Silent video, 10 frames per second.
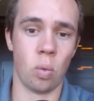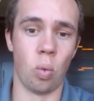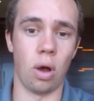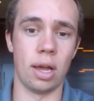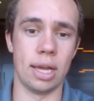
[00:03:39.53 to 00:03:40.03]

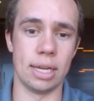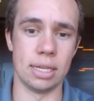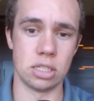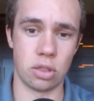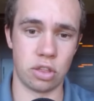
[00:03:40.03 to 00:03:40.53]

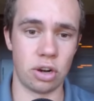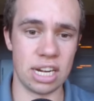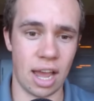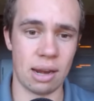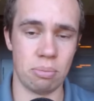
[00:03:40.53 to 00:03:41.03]
was
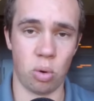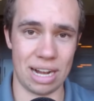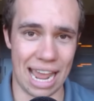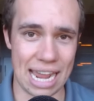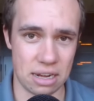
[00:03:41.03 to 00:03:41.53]
thirty-nine
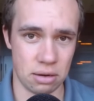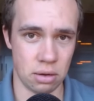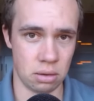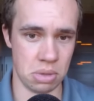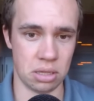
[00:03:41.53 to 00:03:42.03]
point eight
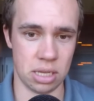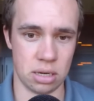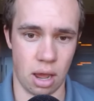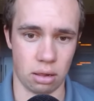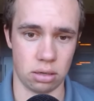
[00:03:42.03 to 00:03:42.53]

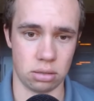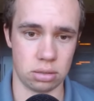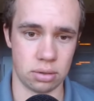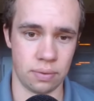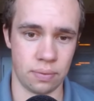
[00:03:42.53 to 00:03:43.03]
million dollars.